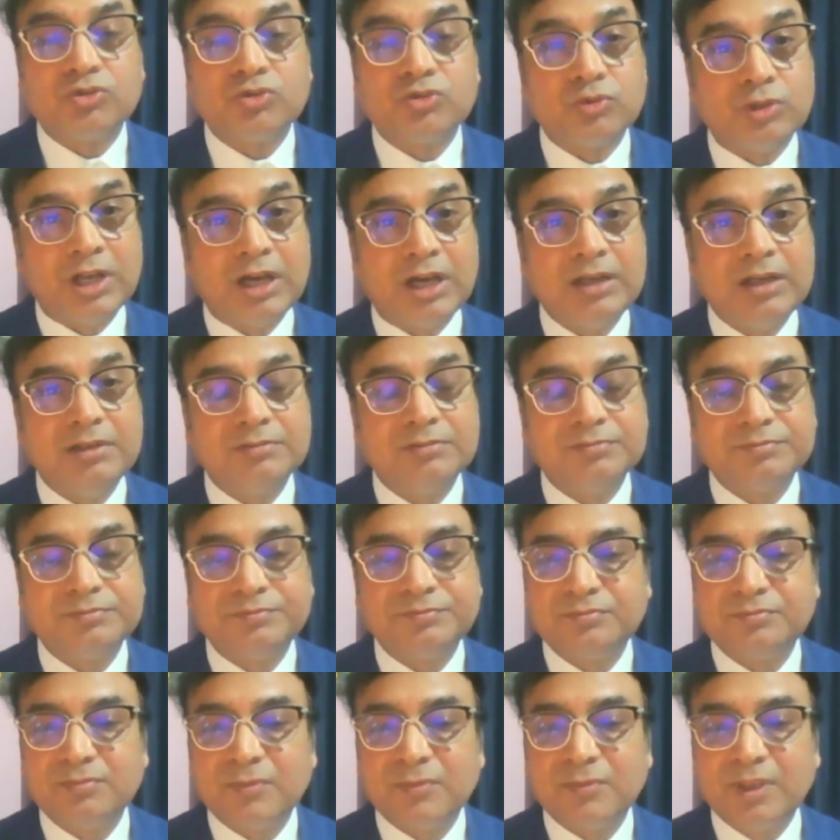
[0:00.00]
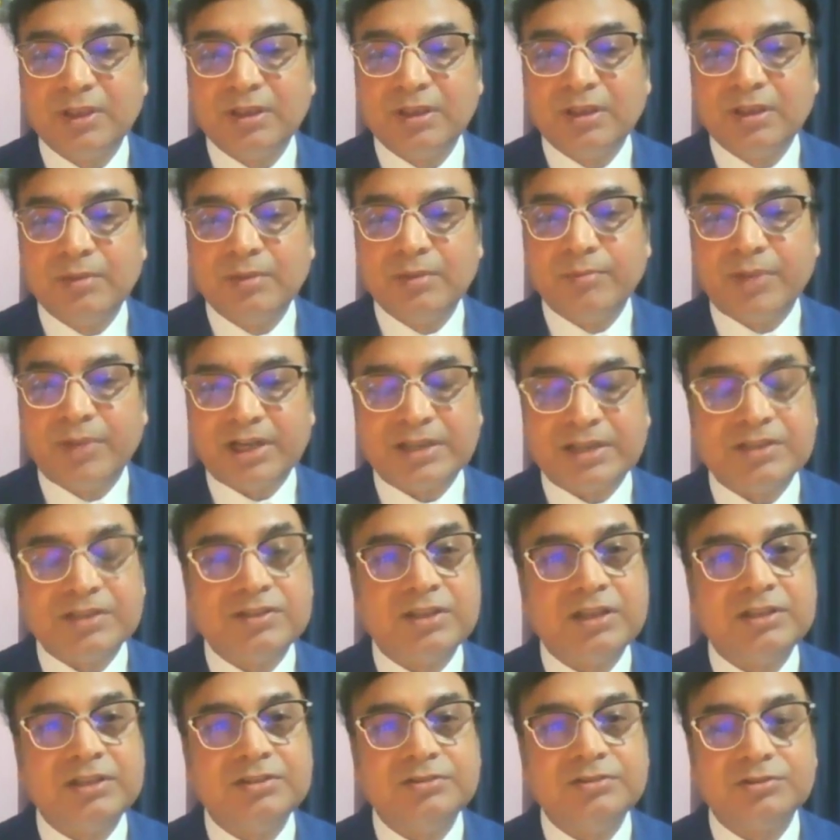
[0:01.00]
Sudan,
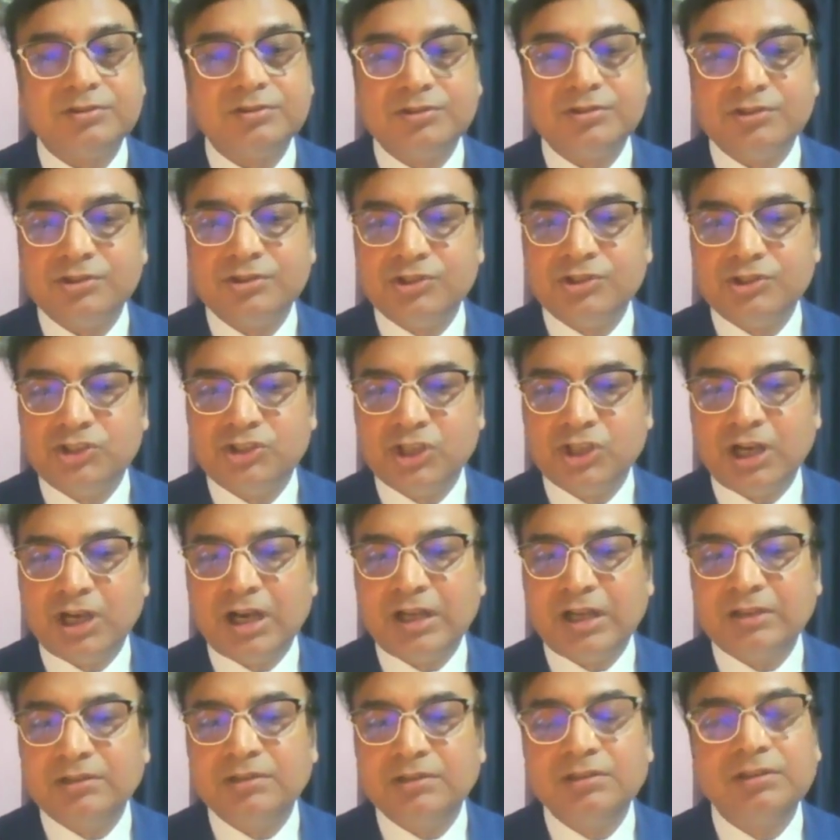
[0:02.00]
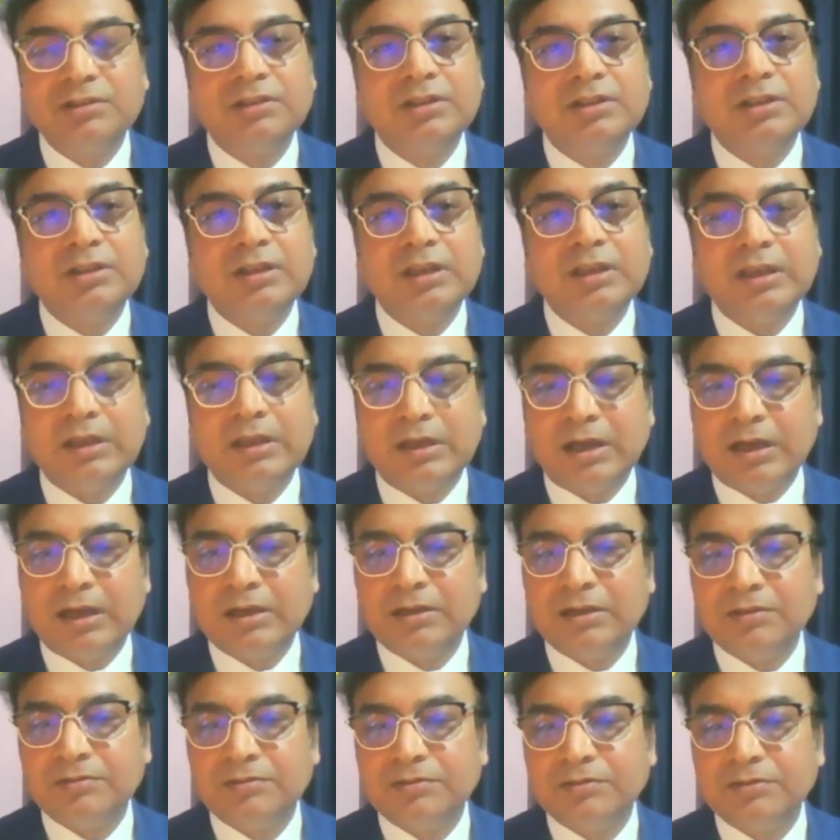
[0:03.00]
Pakistan, Chad,
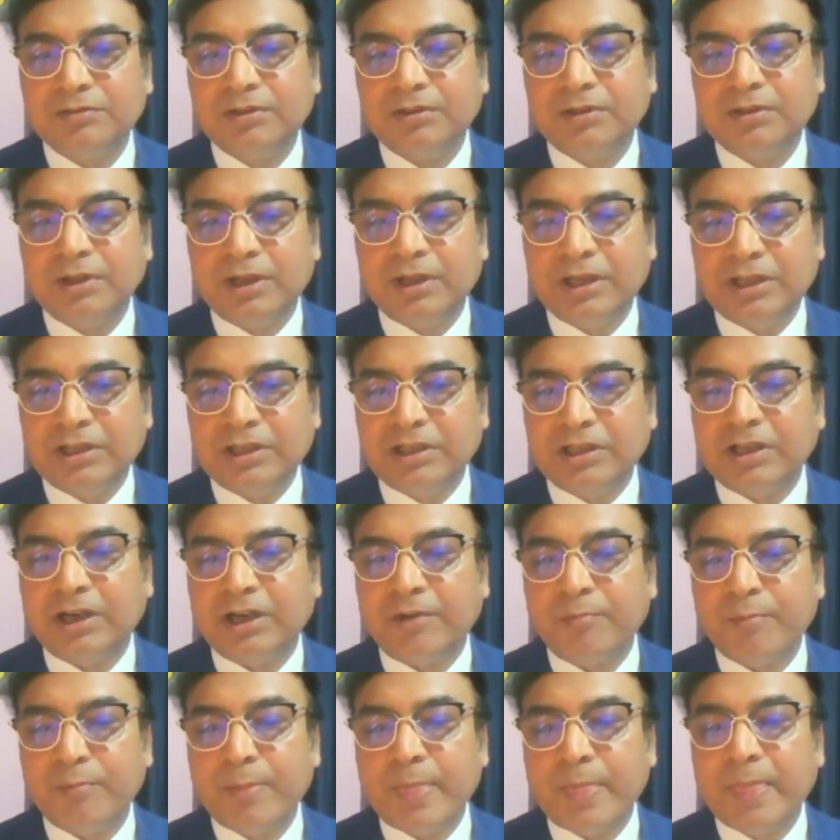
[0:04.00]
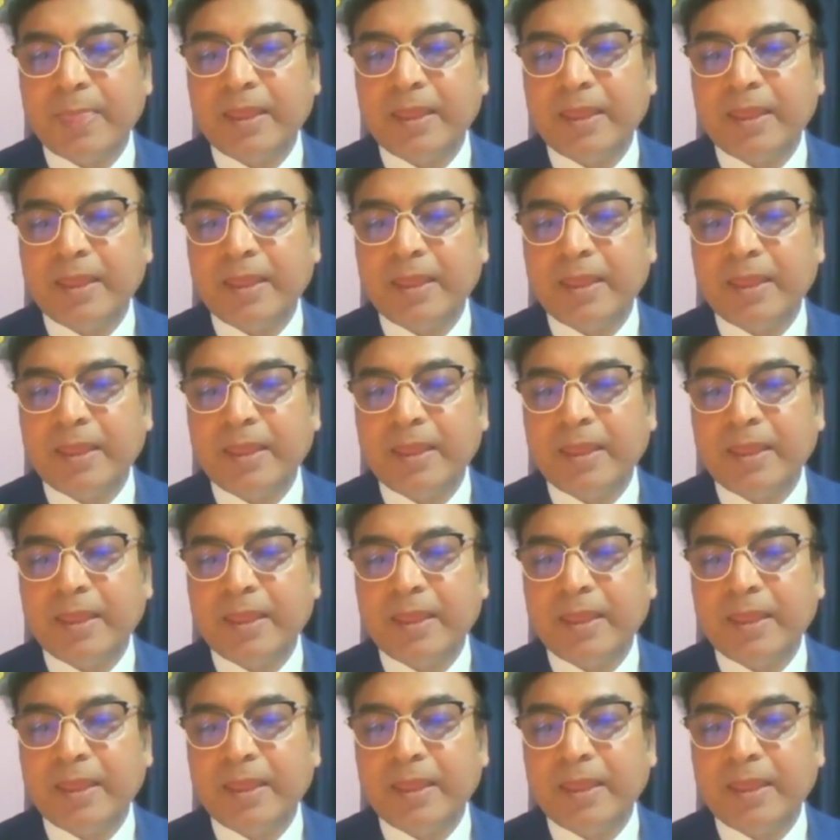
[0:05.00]
Iran, India.